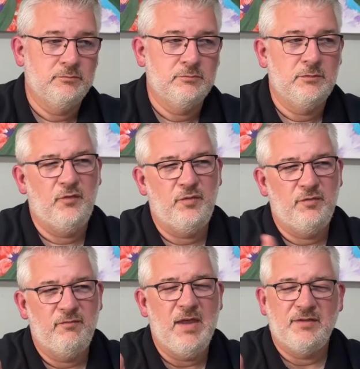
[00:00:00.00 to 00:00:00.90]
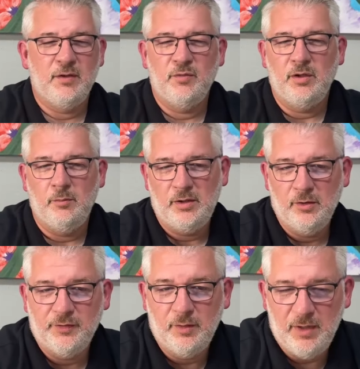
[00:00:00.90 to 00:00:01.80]
If that's something to be
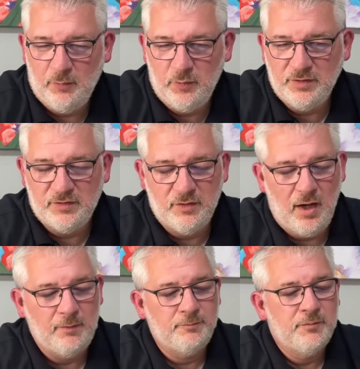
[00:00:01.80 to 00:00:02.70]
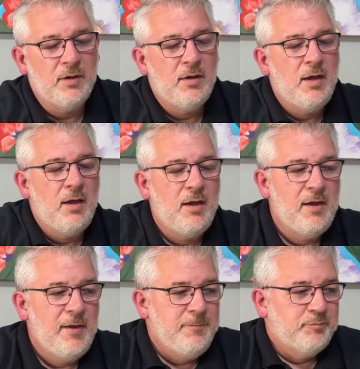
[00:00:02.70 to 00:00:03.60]
guilty about, which it's not.
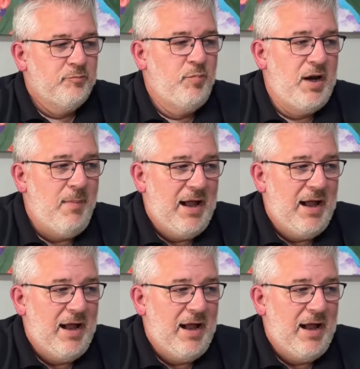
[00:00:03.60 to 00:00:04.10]
But about